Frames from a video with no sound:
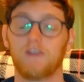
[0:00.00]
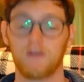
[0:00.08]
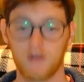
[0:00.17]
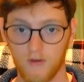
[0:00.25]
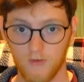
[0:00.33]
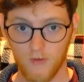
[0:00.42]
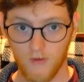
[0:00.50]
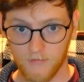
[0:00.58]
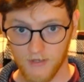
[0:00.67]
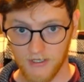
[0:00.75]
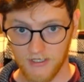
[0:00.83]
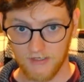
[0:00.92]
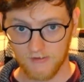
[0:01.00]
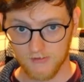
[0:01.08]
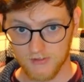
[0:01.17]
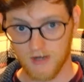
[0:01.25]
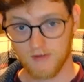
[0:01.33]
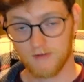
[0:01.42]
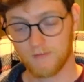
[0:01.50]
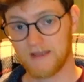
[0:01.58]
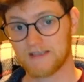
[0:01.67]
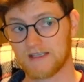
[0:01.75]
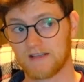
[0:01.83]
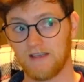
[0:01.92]
If you don't know what bunny ears are, they're
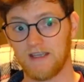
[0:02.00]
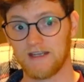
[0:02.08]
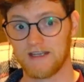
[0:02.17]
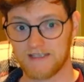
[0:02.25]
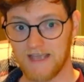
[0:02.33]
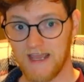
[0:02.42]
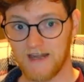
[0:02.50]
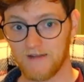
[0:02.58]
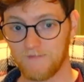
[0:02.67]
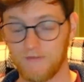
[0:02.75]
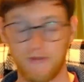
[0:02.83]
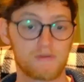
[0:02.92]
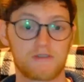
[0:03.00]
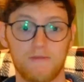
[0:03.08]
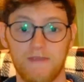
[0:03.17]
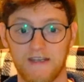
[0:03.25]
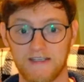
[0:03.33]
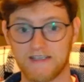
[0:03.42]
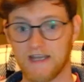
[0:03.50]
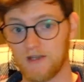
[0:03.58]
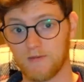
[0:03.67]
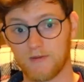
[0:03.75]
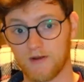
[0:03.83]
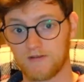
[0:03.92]
basically an antenna. Used to be an
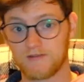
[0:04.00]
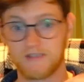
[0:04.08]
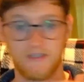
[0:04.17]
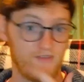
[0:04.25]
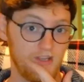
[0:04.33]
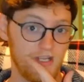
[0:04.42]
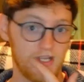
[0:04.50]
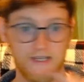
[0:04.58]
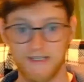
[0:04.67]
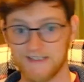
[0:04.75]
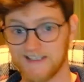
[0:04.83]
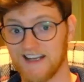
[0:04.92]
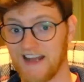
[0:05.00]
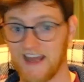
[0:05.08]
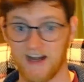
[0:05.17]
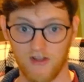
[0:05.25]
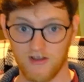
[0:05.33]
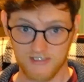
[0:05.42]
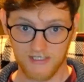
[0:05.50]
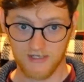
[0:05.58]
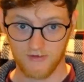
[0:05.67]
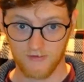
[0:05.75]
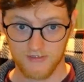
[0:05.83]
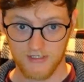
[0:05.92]
antenna you put on your TV to get analog
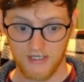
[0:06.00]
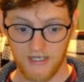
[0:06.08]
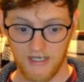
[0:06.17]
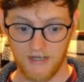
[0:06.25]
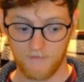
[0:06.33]
signals.